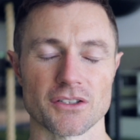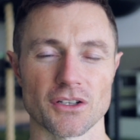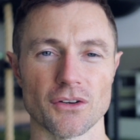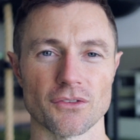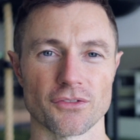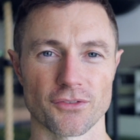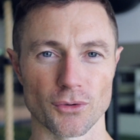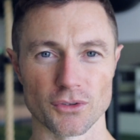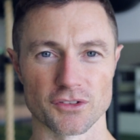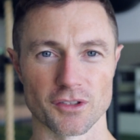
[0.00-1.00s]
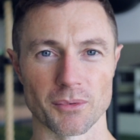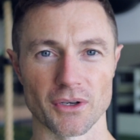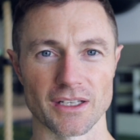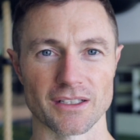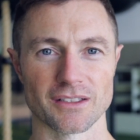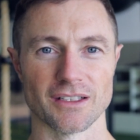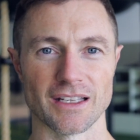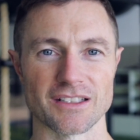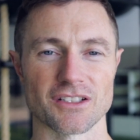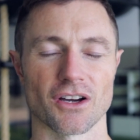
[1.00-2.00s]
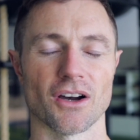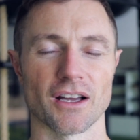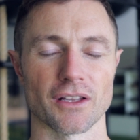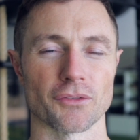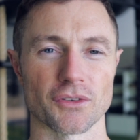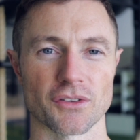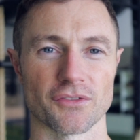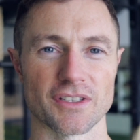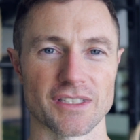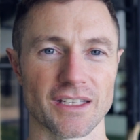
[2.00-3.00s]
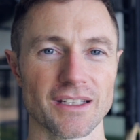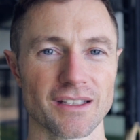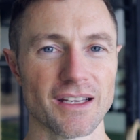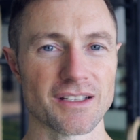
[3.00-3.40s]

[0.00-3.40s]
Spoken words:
Don't force the body into high levels of fatigue.